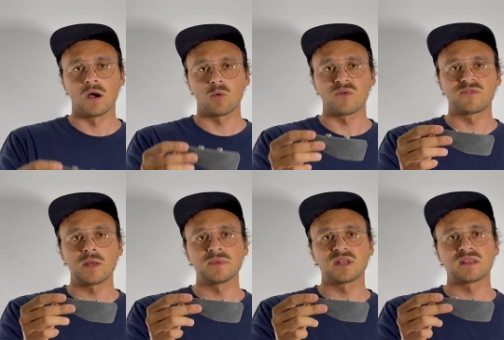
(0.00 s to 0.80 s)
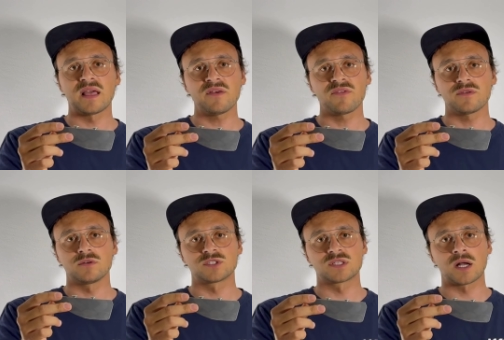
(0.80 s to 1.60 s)
With limited length,
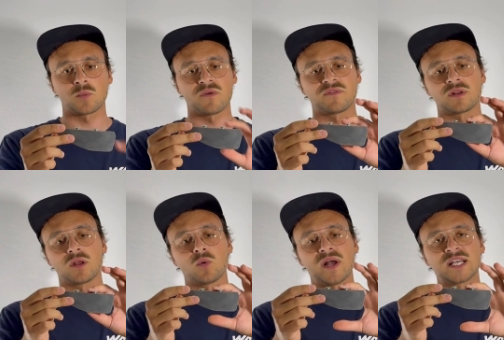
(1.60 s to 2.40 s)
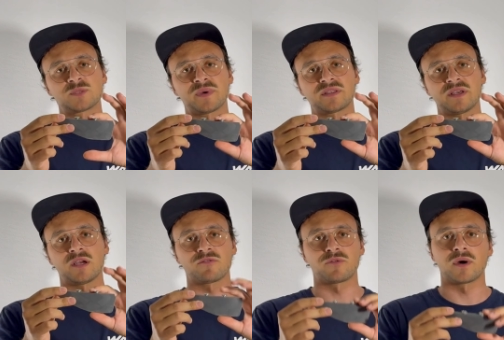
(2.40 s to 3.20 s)
you're stuck with a low aspect
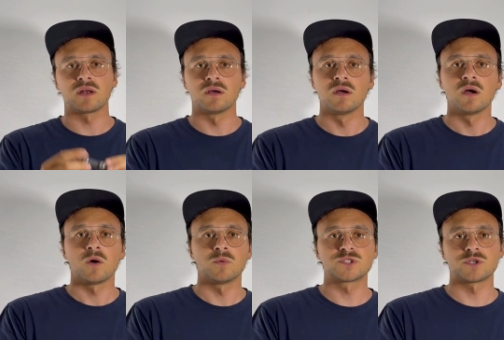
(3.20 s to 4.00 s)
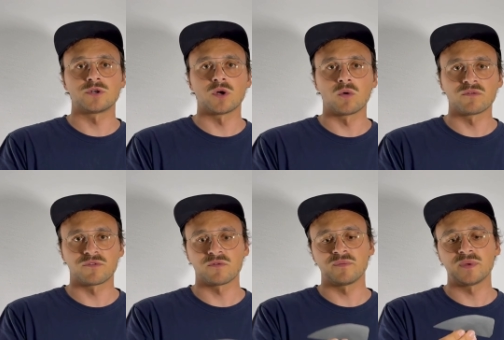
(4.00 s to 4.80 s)
airfoil, which are known
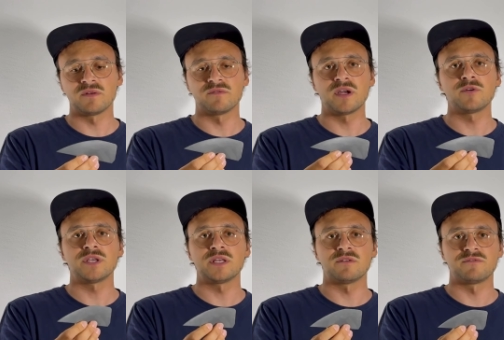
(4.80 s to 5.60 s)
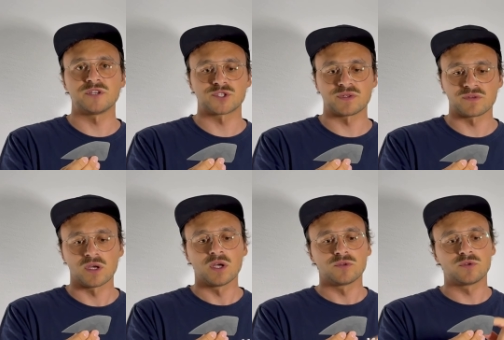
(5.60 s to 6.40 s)
for being very inefficient
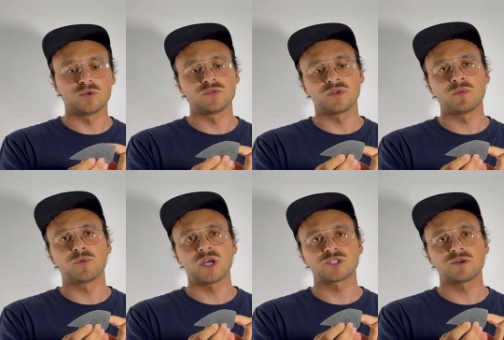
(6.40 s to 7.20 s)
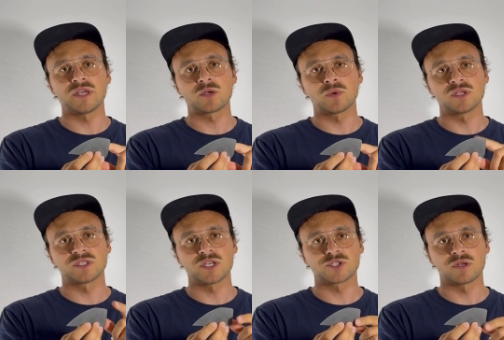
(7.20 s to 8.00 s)
due to the pressure
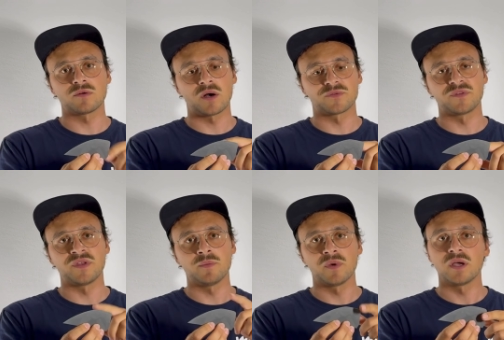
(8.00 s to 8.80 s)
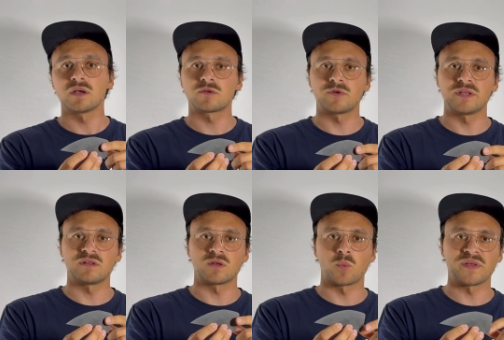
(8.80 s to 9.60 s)
equalization around the tip, creating
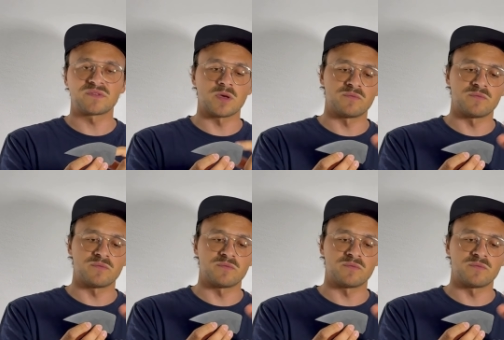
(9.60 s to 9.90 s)
the wingtip